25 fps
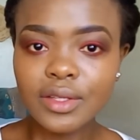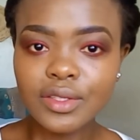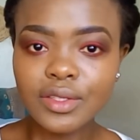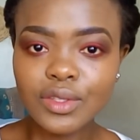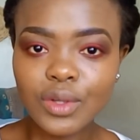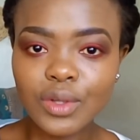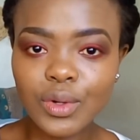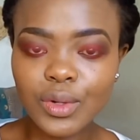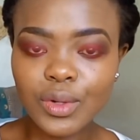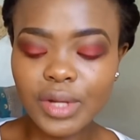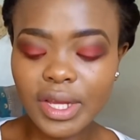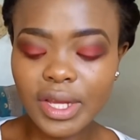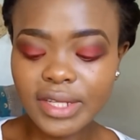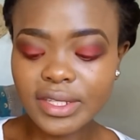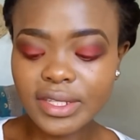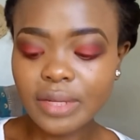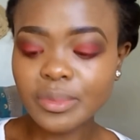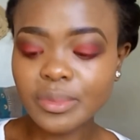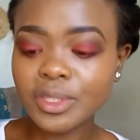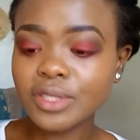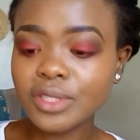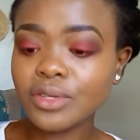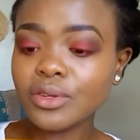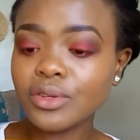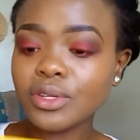So next
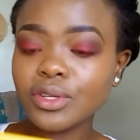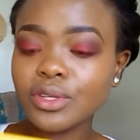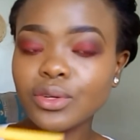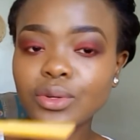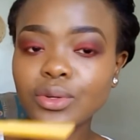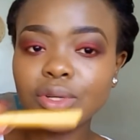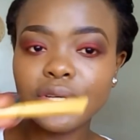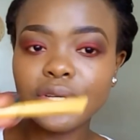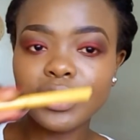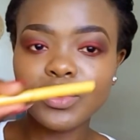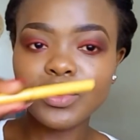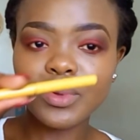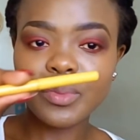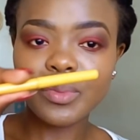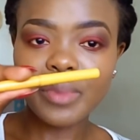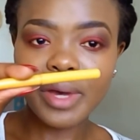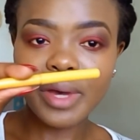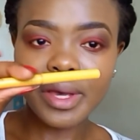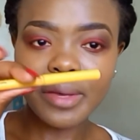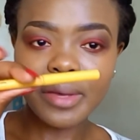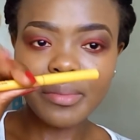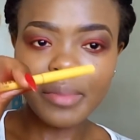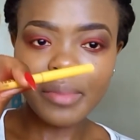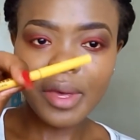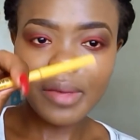I'm just gonna go in with my
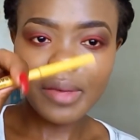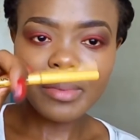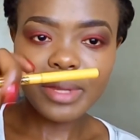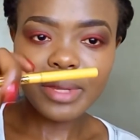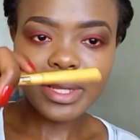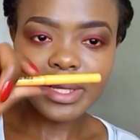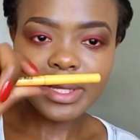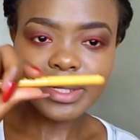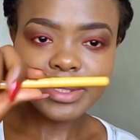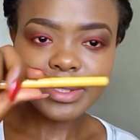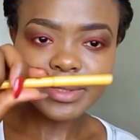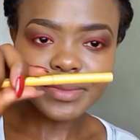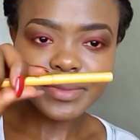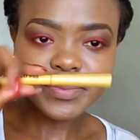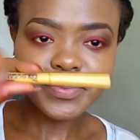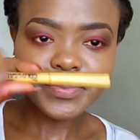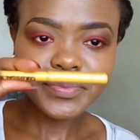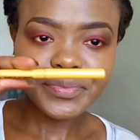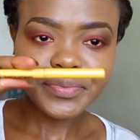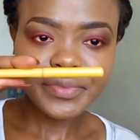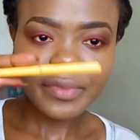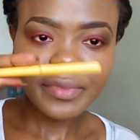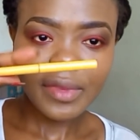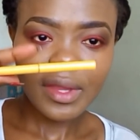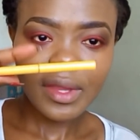Maybelline
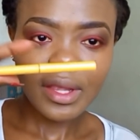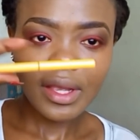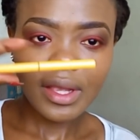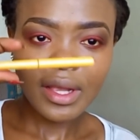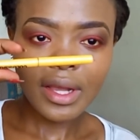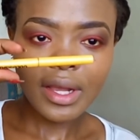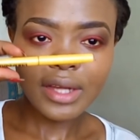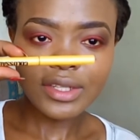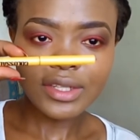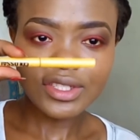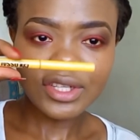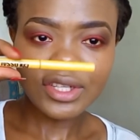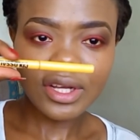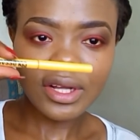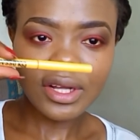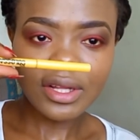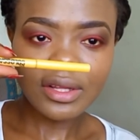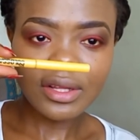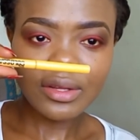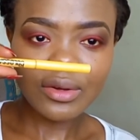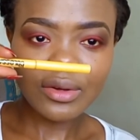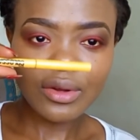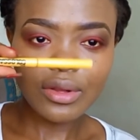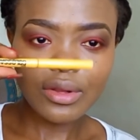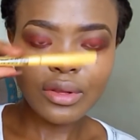
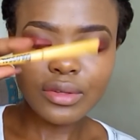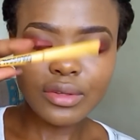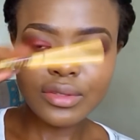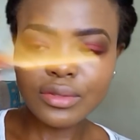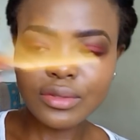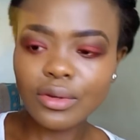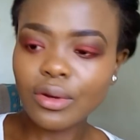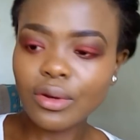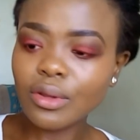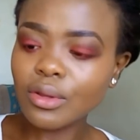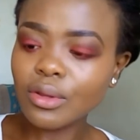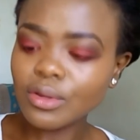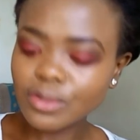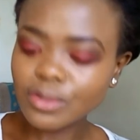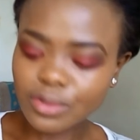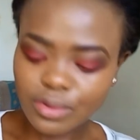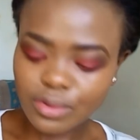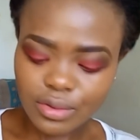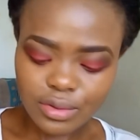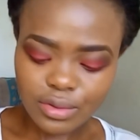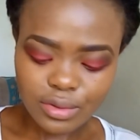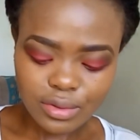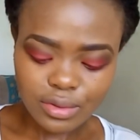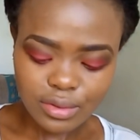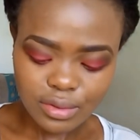Kajal
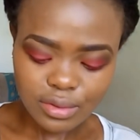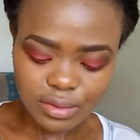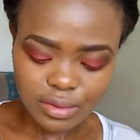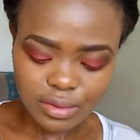Colossal